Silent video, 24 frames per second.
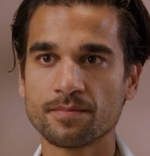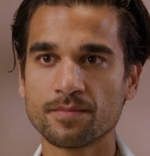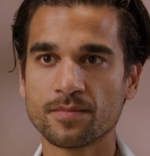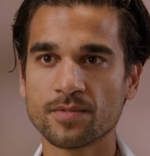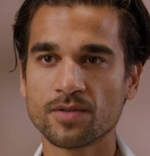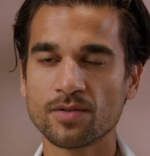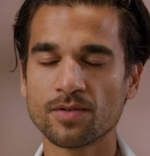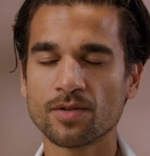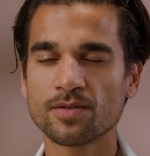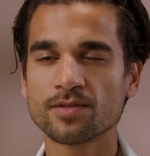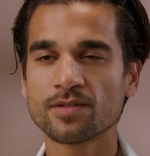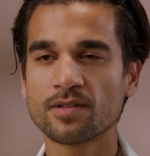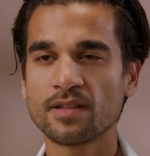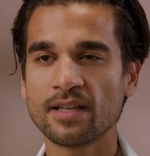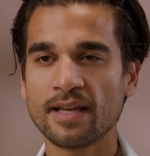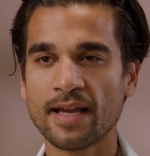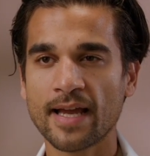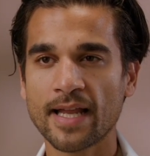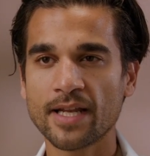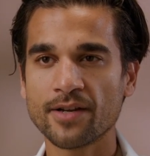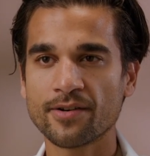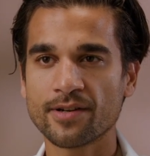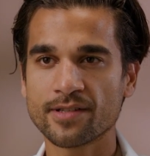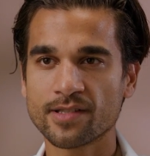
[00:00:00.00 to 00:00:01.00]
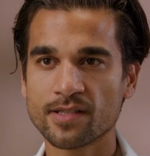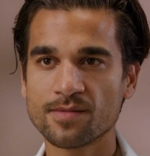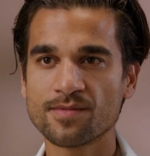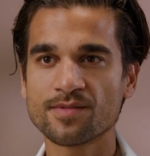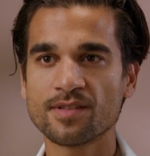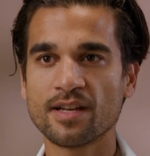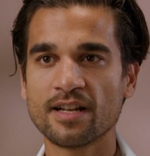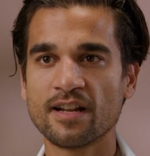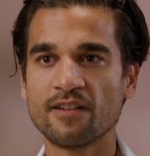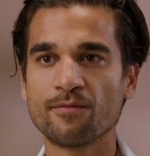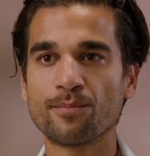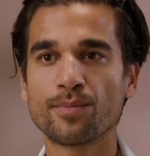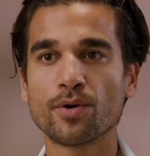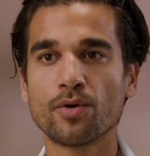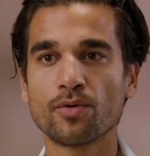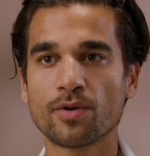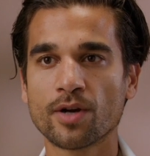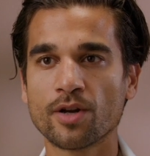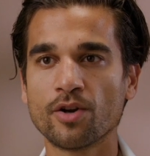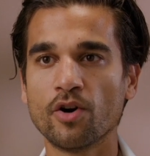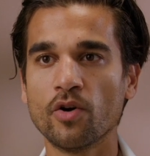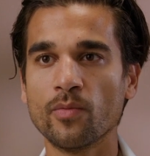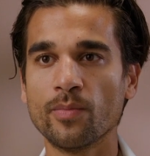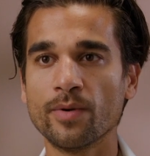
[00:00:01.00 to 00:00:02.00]
So those are the aneurysms that have
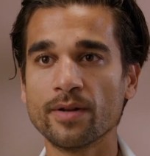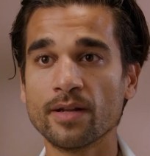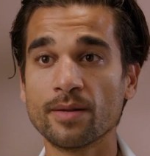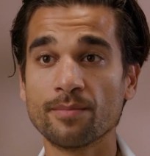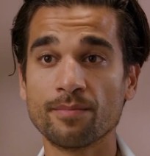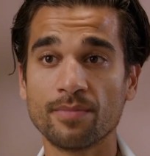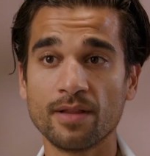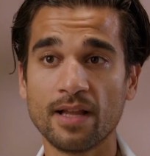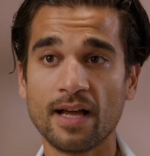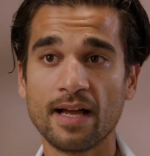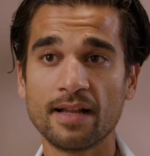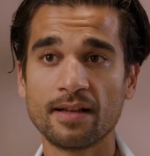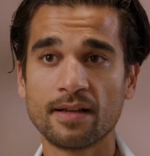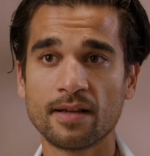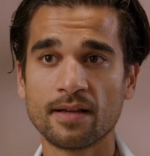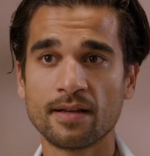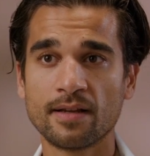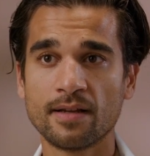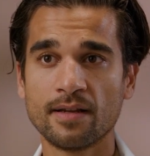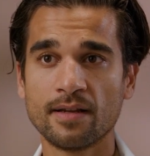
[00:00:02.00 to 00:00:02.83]
broken open and bled.